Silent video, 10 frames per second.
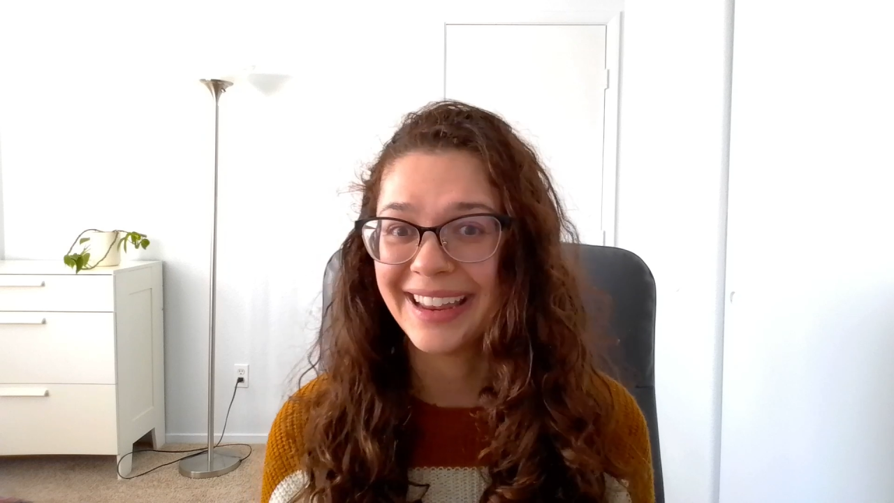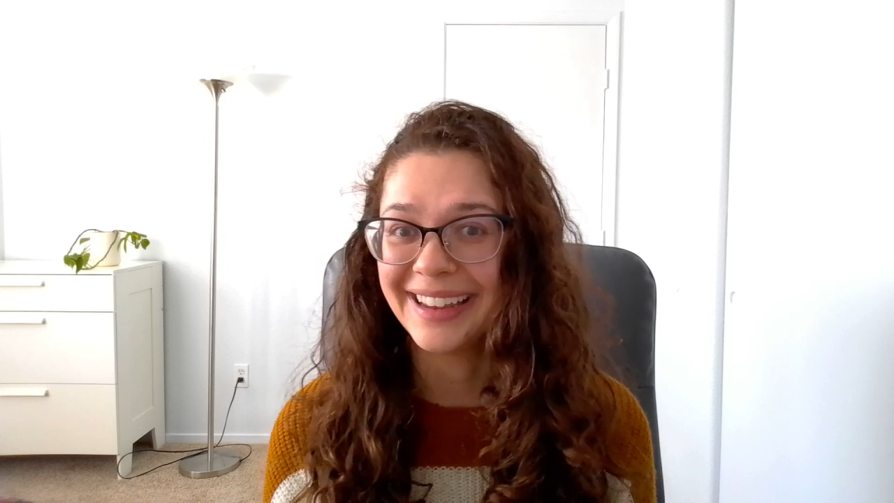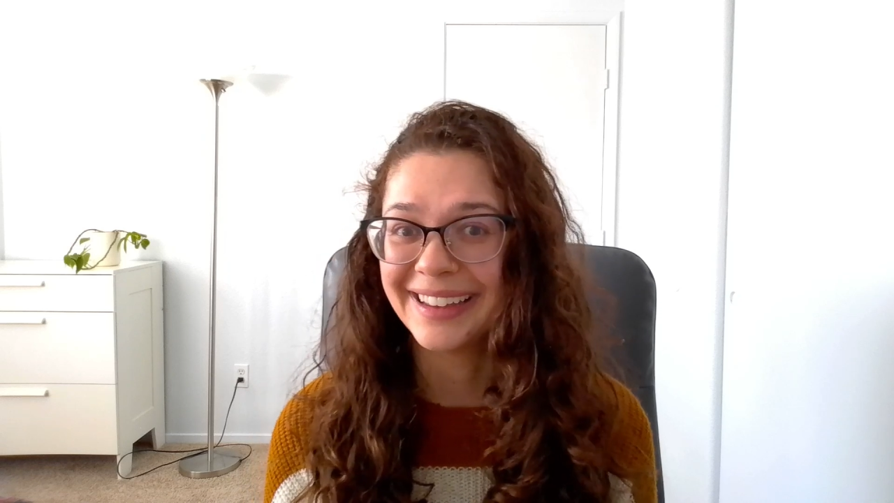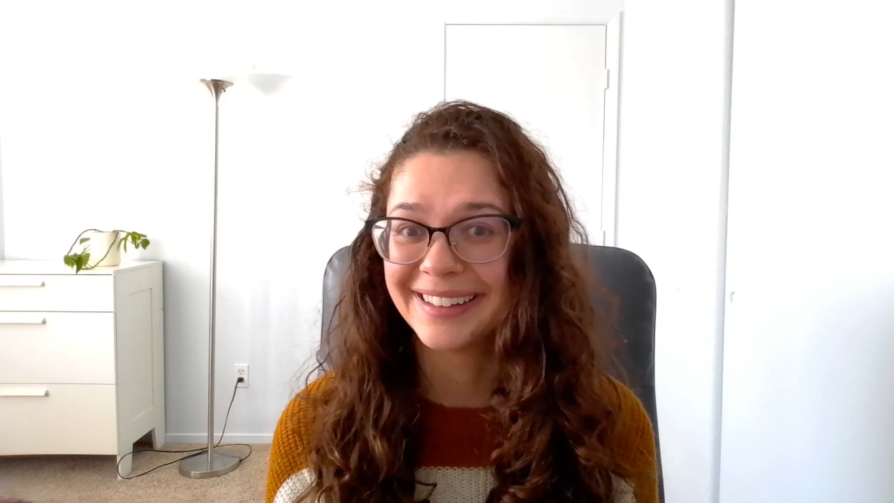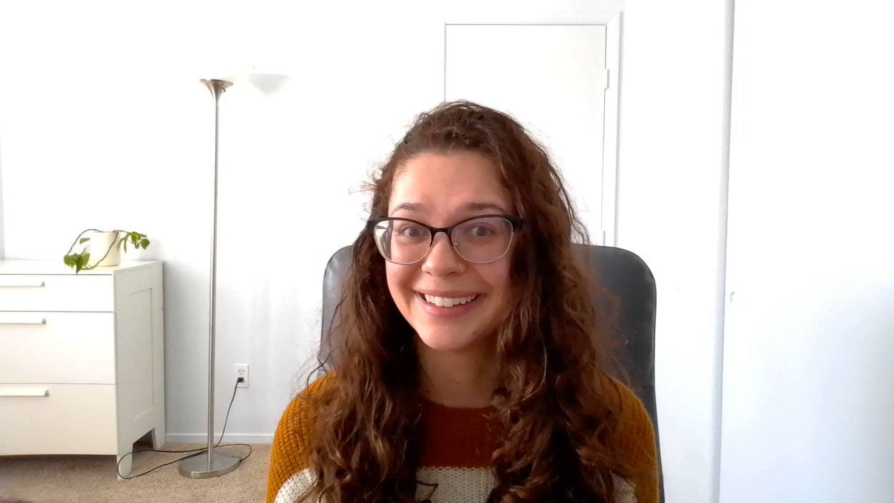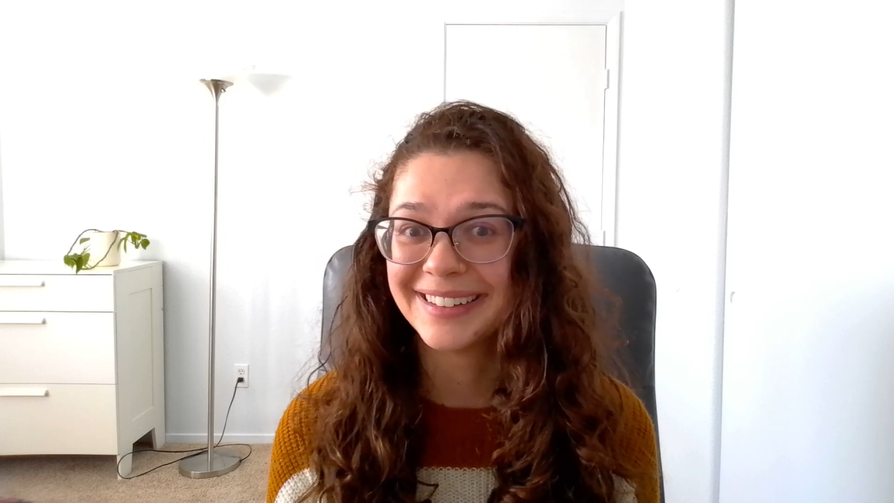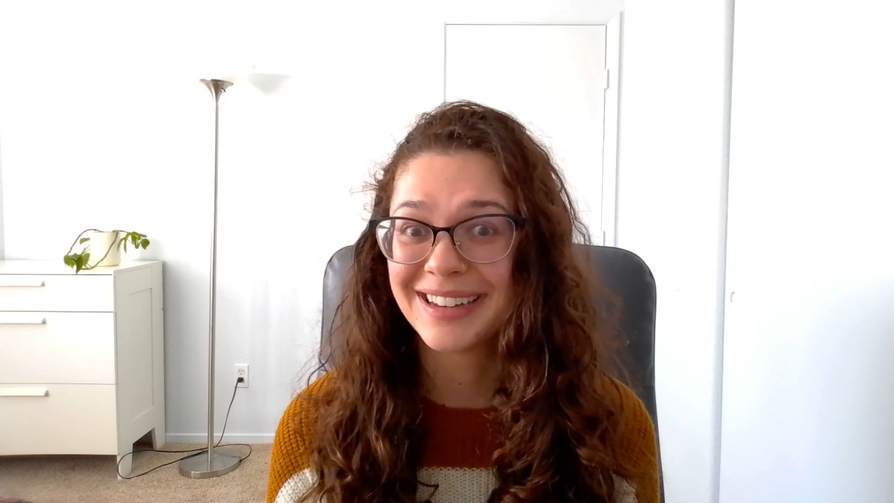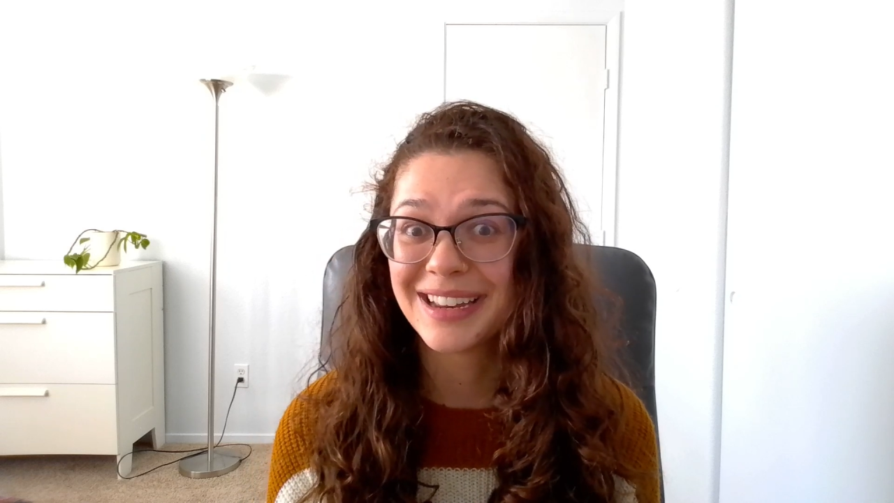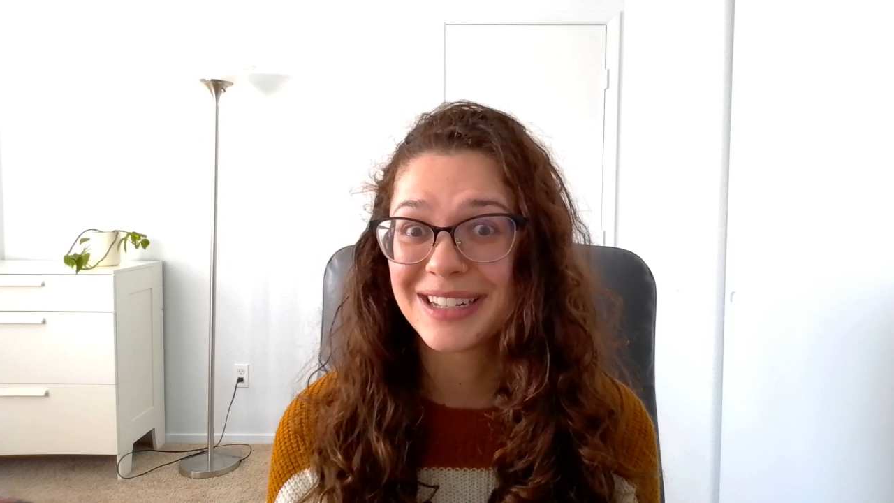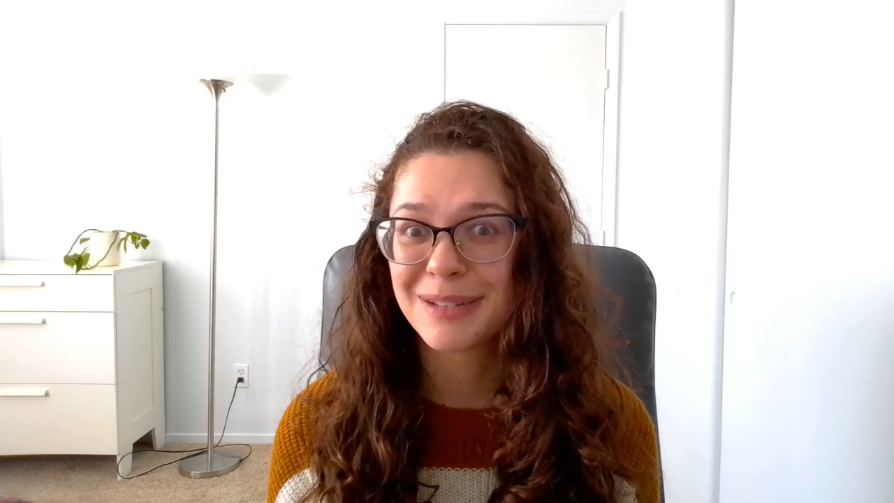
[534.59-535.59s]
and
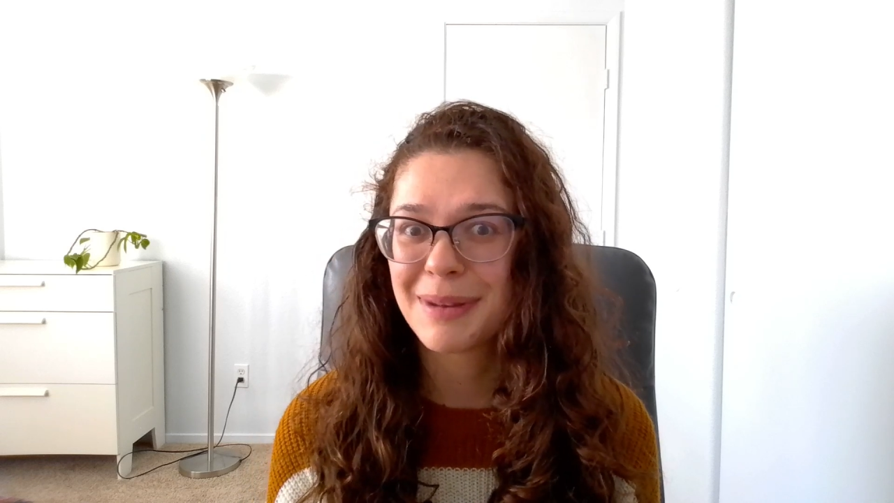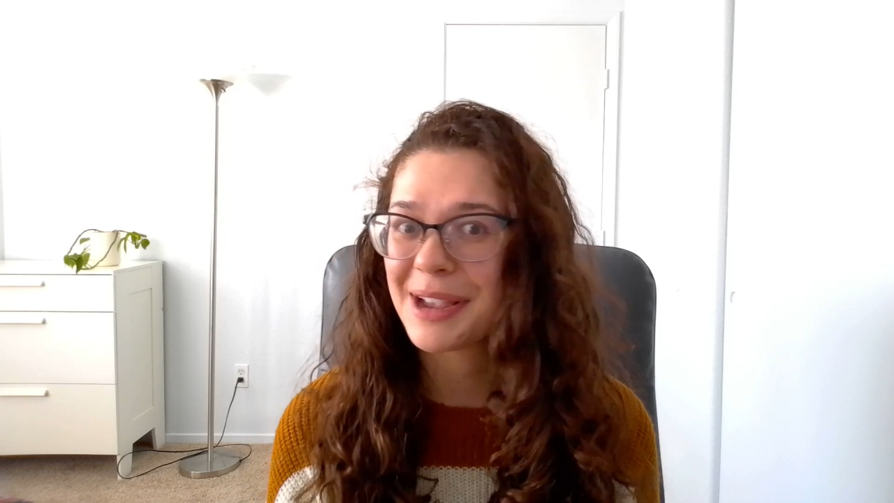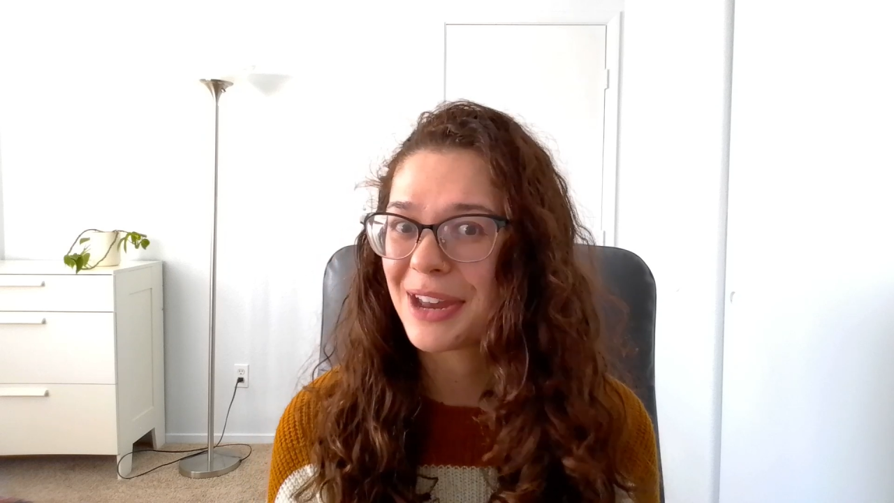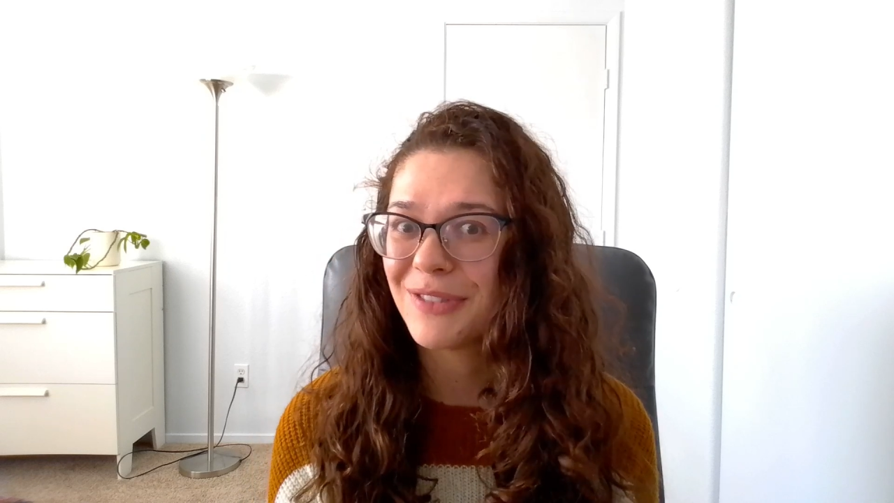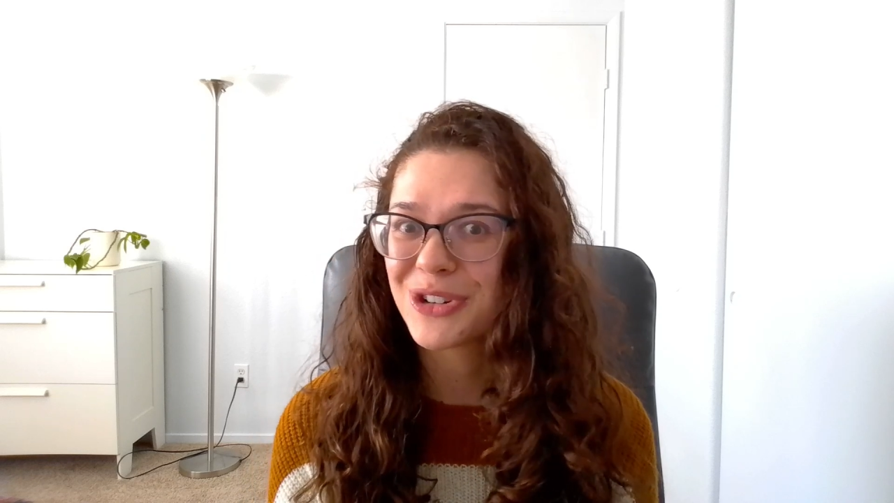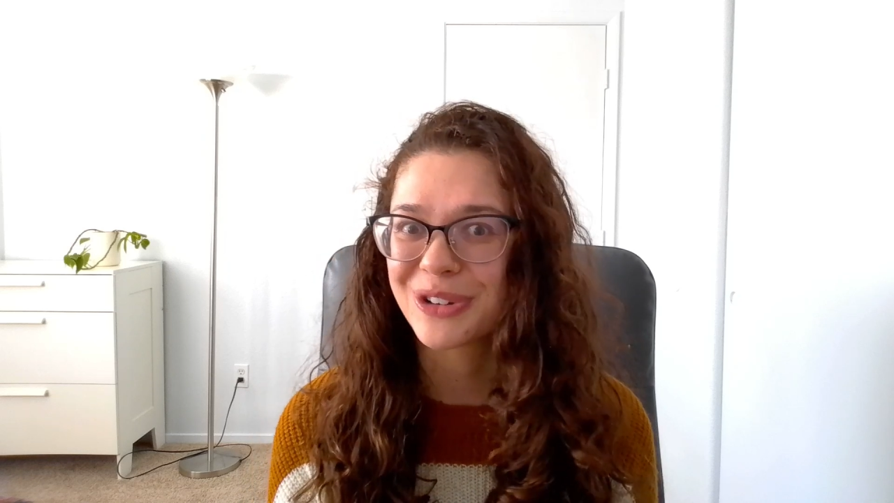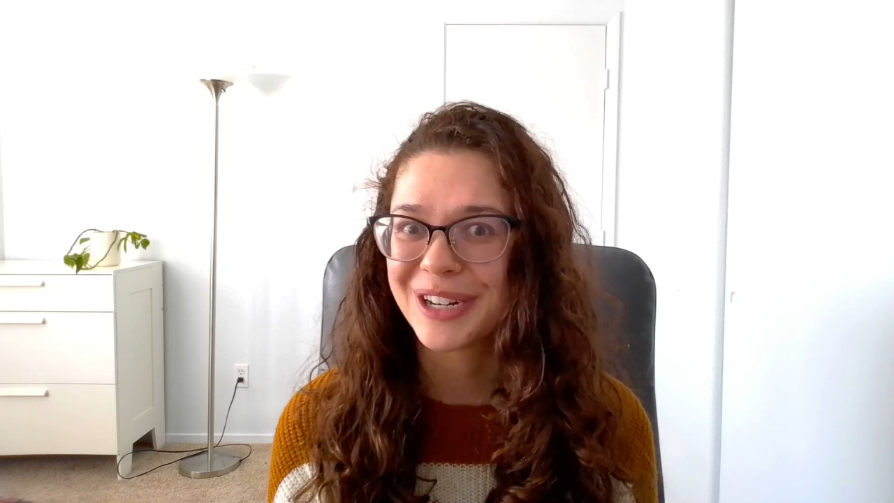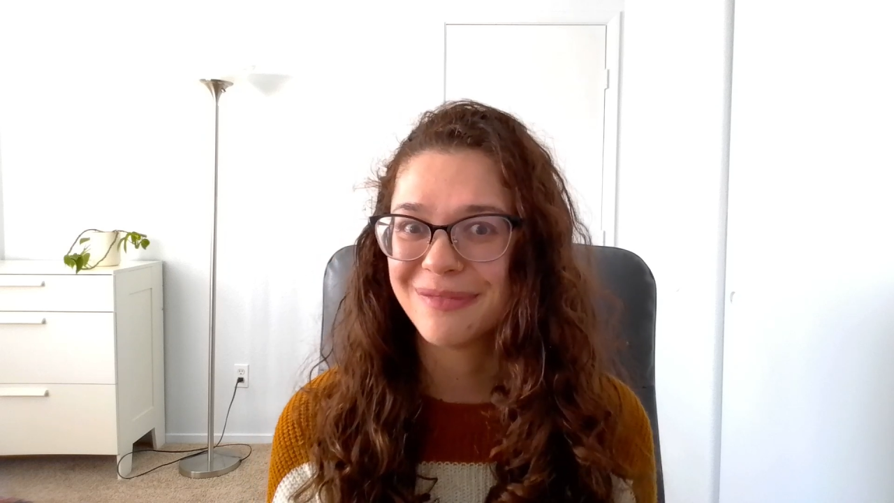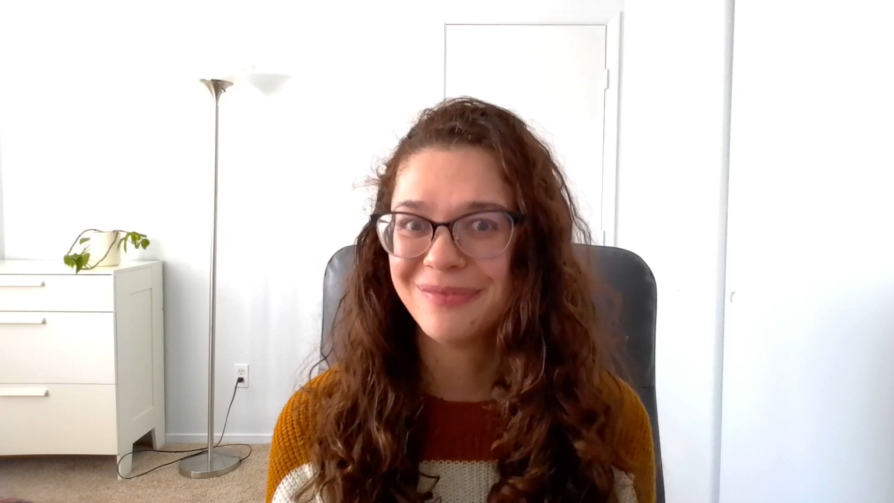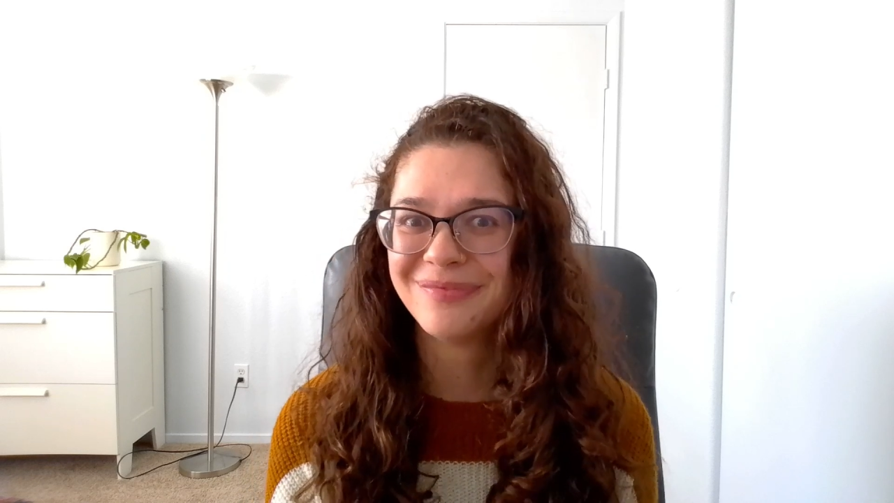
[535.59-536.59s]
it's been kind of a
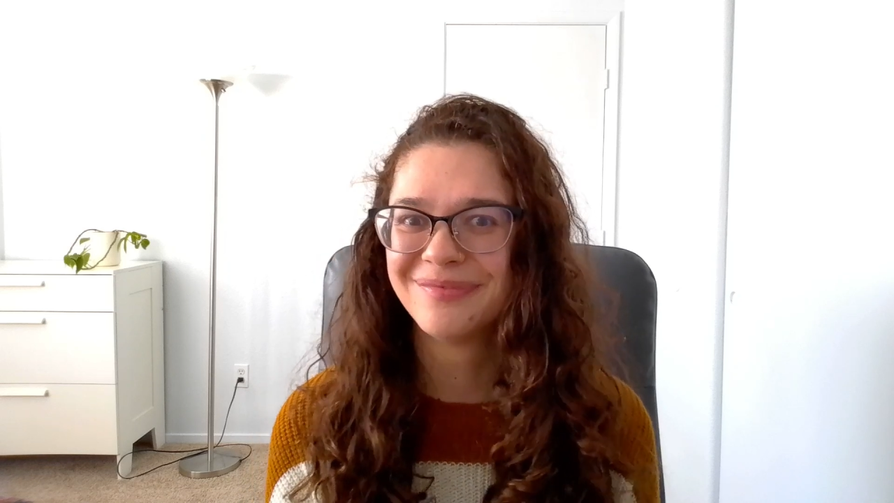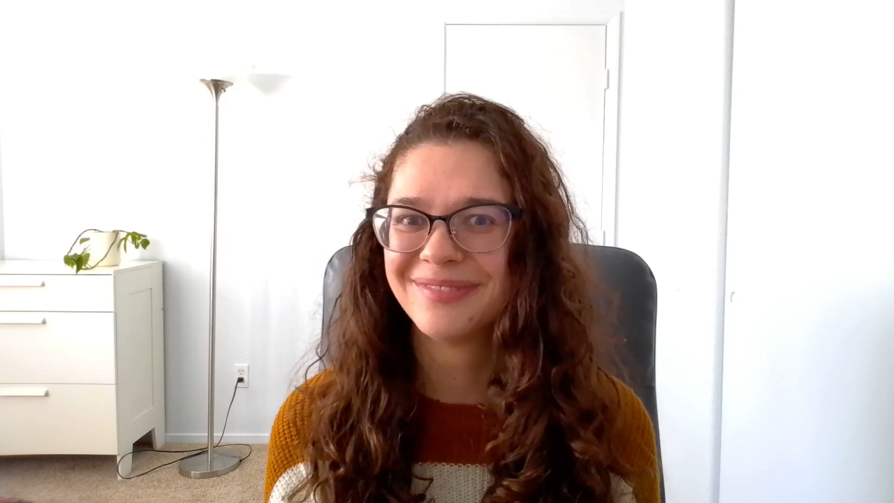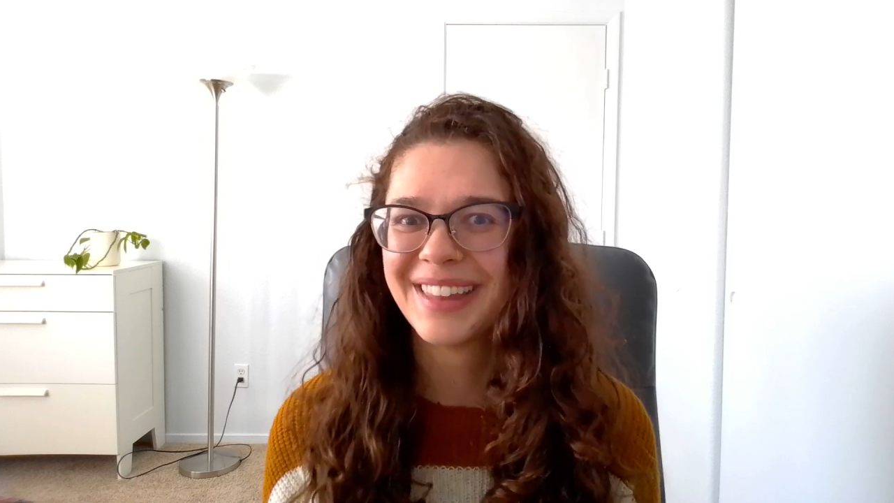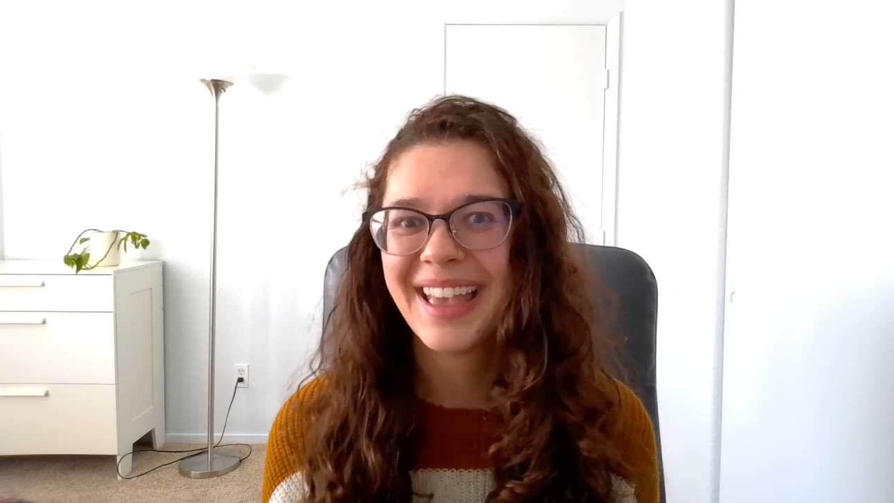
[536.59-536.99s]
treat.